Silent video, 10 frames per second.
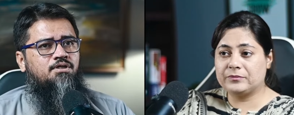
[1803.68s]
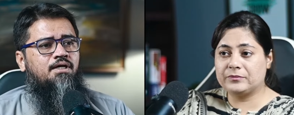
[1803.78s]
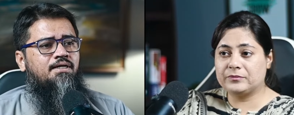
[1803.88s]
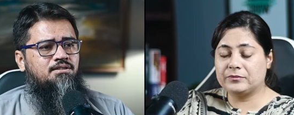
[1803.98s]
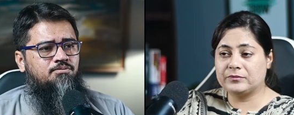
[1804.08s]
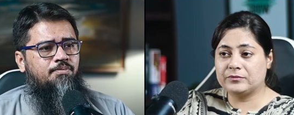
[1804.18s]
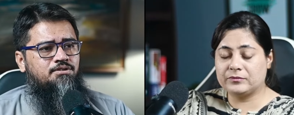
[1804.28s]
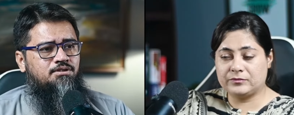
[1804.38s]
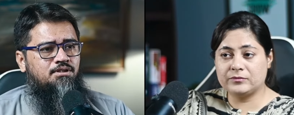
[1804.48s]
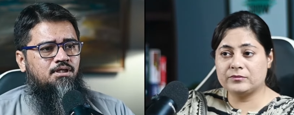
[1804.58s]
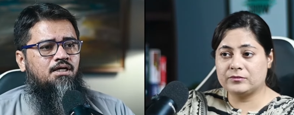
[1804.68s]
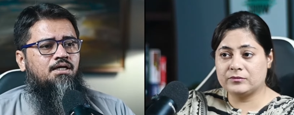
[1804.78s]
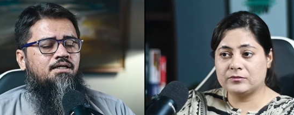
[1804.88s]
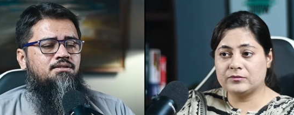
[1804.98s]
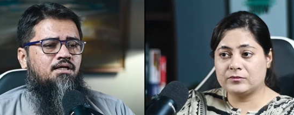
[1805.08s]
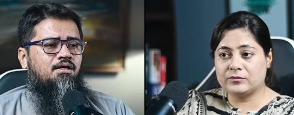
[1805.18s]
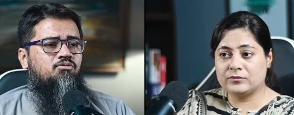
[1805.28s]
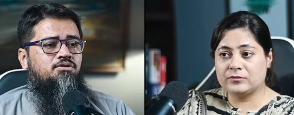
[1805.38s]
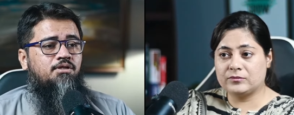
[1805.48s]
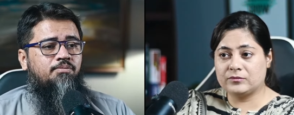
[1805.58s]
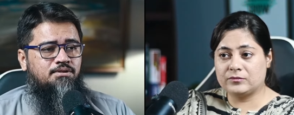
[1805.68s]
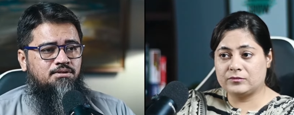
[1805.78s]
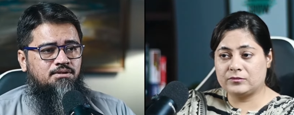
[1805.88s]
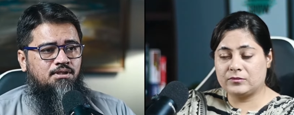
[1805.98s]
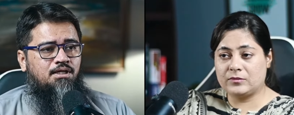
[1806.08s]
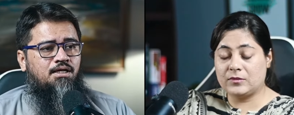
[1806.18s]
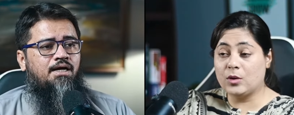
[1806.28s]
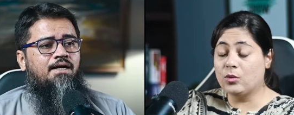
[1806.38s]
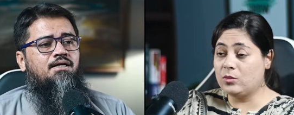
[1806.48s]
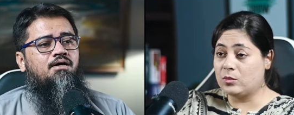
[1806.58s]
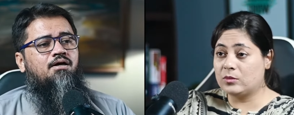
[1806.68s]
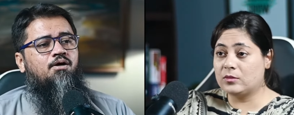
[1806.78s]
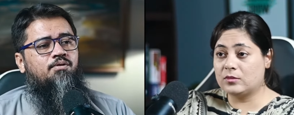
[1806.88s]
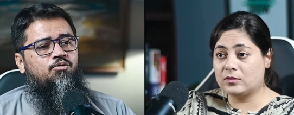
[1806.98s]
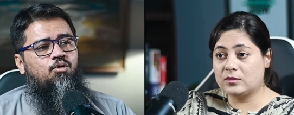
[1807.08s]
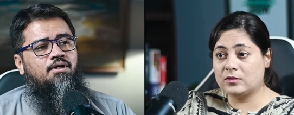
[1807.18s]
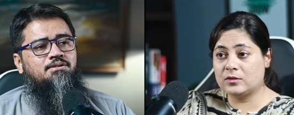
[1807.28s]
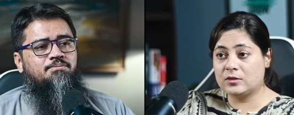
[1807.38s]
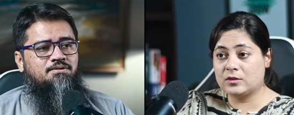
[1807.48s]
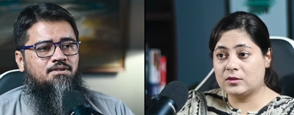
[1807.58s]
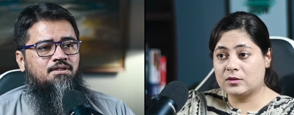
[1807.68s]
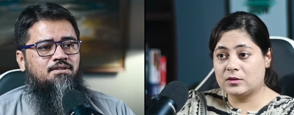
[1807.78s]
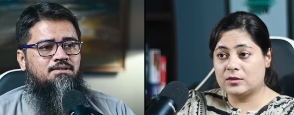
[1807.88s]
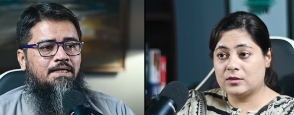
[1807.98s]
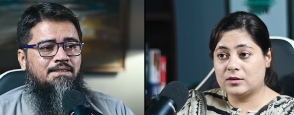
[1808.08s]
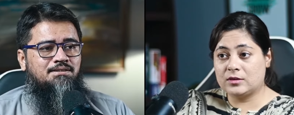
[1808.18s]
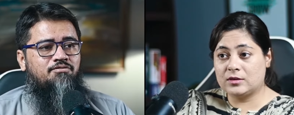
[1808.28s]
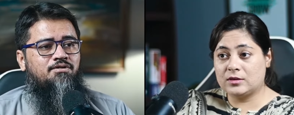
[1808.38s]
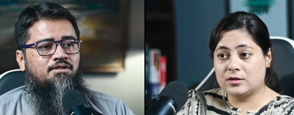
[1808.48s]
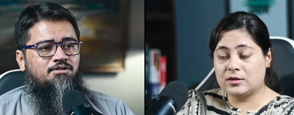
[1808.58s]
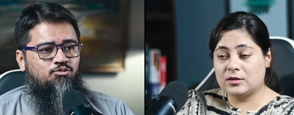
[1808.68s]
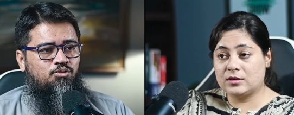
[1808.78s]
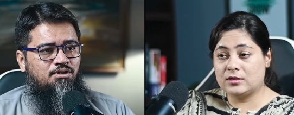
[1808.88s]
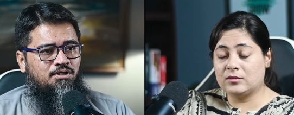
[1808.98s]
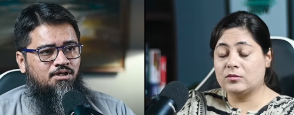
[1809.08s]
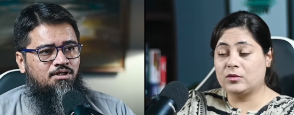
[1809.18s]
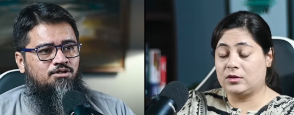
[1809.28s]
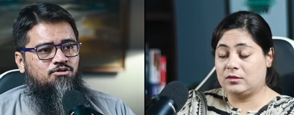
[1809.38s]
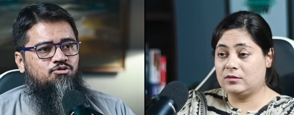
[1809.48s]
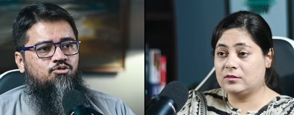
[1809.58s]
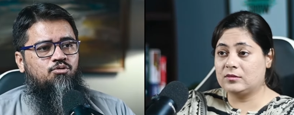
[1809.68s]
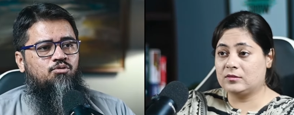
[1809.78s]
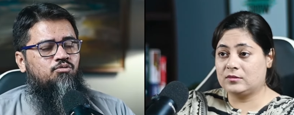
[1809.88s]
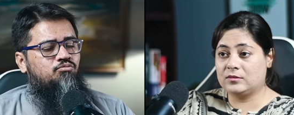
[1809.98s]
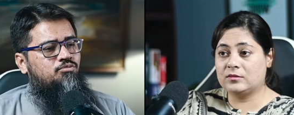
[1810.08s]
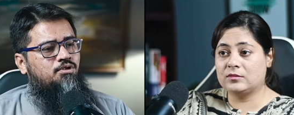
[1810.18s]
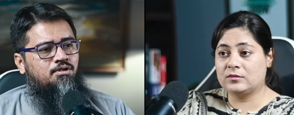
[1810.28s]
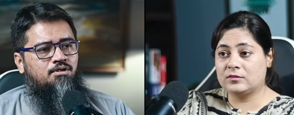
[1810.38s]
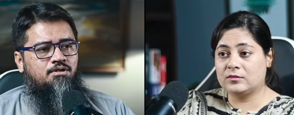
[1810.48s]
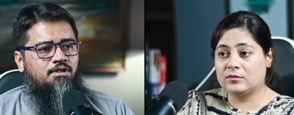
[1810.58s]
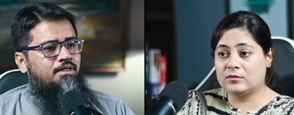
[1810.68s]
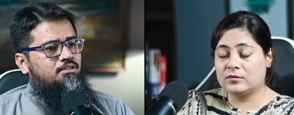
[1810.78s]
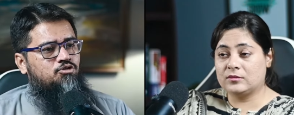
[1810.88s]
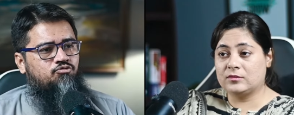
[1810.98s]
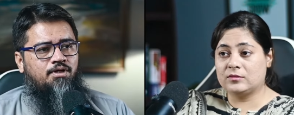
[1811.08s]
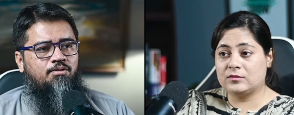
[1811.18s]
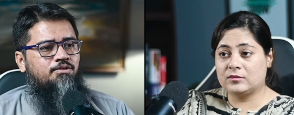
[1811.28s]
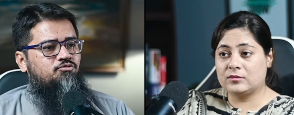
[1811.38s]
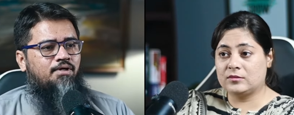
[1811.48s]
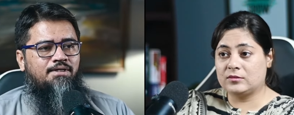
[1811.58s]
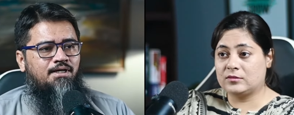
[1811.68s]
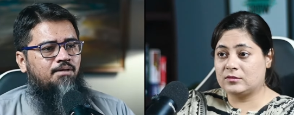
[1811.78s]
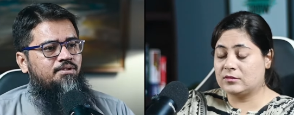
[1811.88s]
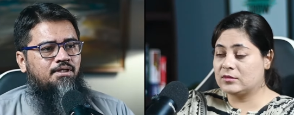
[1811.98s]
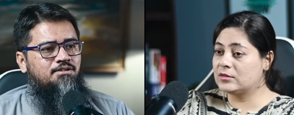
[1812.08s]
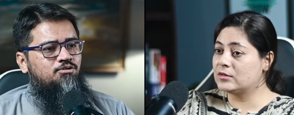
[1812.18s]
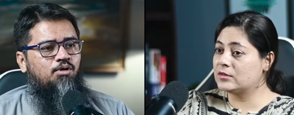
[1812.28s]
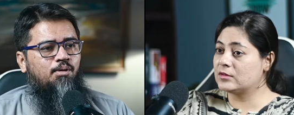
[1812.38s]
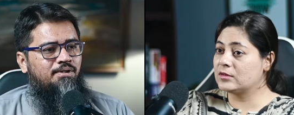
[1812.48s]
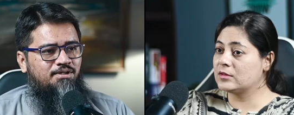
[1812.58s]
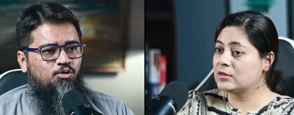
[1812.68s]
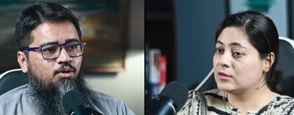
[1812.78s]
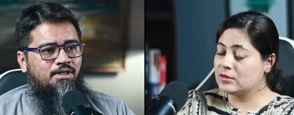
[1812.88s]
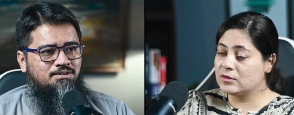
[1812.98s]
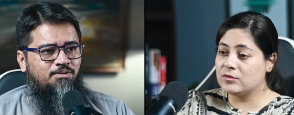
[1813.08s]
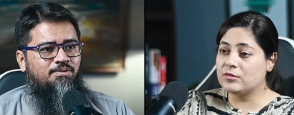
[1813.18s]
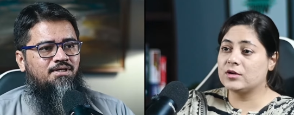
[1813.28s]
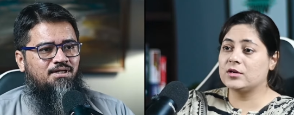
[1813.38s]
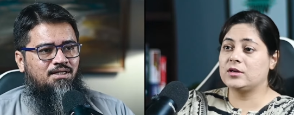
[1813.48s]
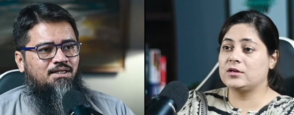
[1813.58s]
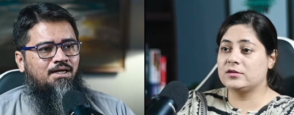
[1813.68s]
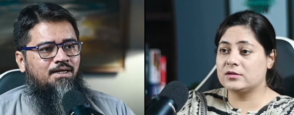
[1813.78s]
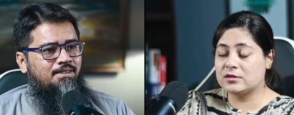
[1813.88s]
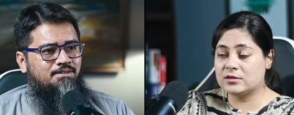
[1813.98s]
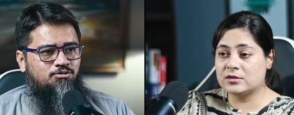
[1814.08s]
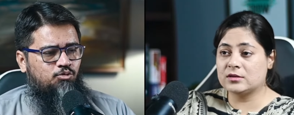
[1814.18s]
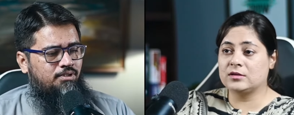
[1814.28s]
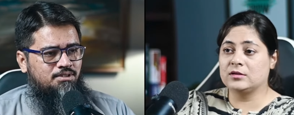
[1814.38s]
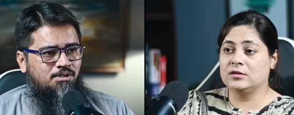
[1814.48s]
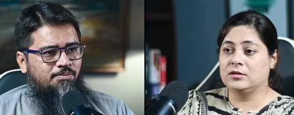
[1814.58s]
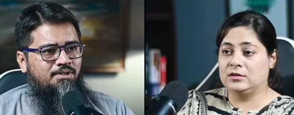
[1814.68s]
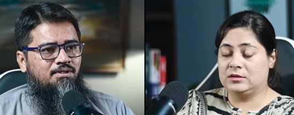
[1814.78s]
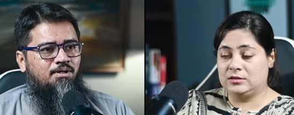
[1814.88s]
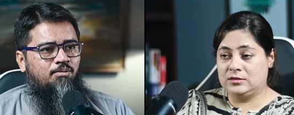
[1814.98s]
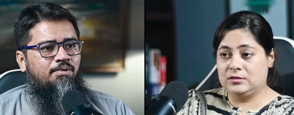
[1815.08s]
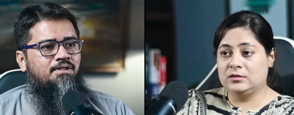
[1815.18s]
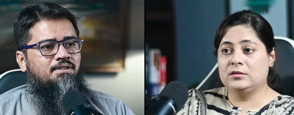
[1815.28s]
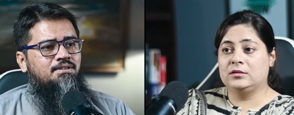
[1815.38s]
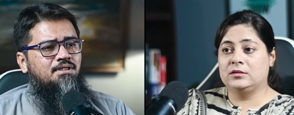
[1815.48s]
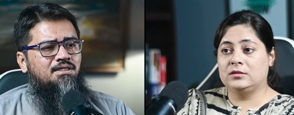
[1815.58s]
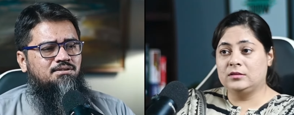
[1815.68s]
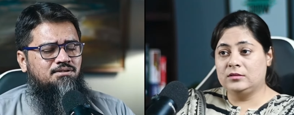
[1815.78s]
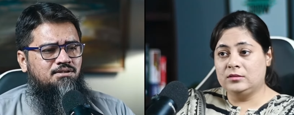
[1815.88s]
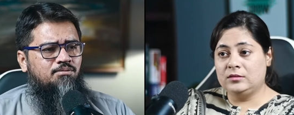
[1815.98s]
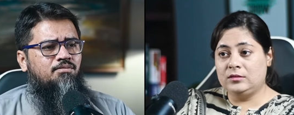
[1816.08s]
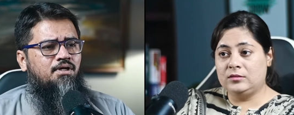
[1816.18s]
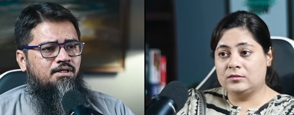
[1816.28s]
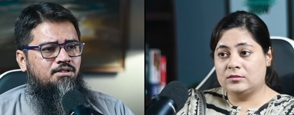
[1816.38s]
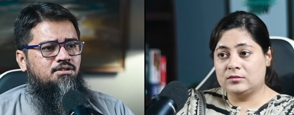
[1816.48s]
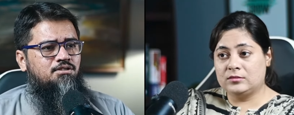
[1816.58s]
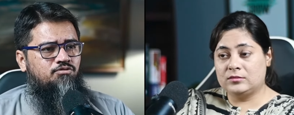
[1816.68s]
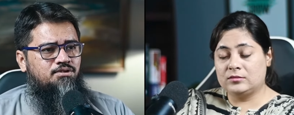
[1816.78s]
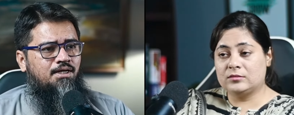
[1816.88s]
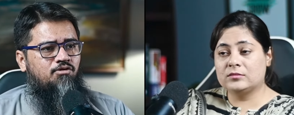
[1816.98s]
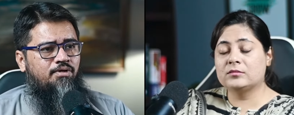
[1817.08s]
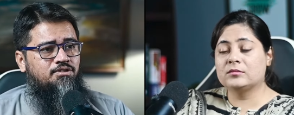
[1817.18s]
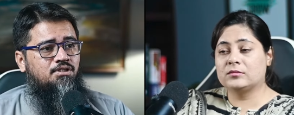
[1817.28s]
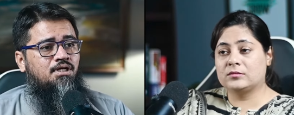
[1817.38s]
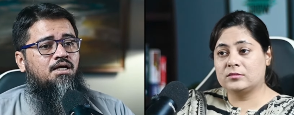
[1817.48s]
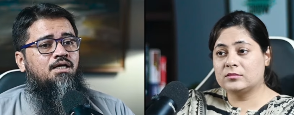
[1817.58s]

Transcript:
Speaker 1: youngest patient is around 3 months, and our oldest patient is 97 years old. Okay. So the range is very much wide. I mean, there is no limit, no age limit, right. At least no age limit. But these are some conditions which I have mentioned.